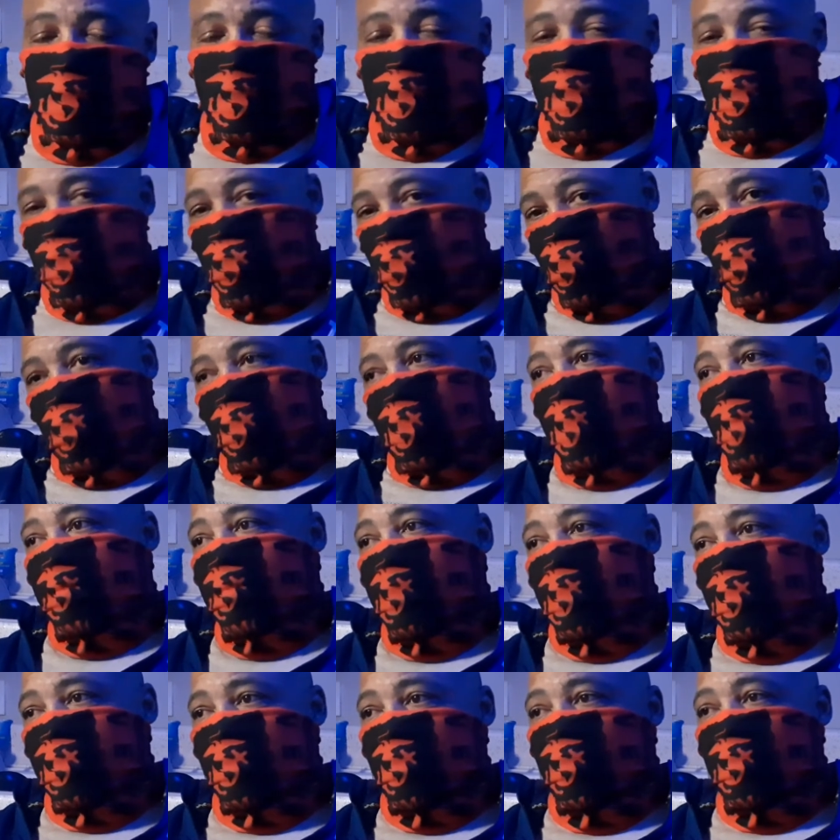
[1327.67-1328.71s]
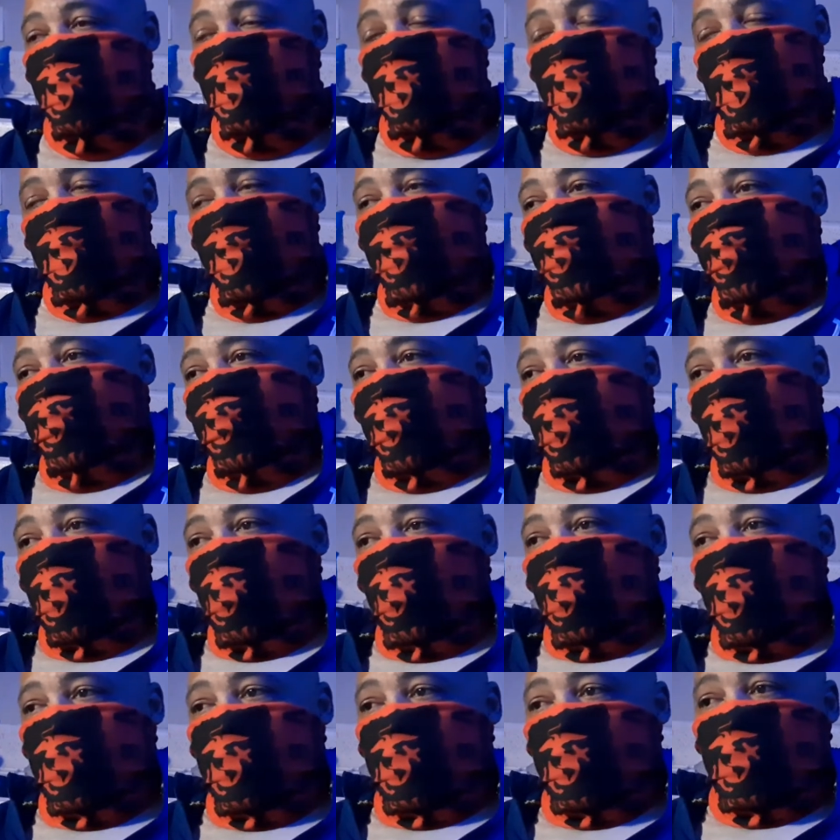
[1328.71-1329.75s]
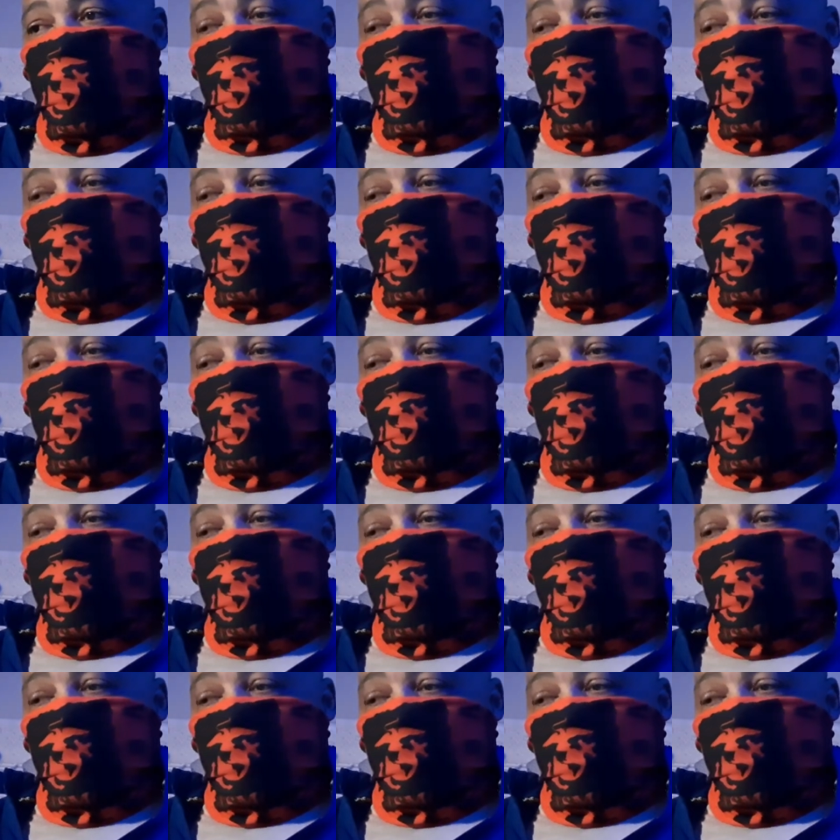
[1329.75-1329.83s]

the SOCOM pistol, which is a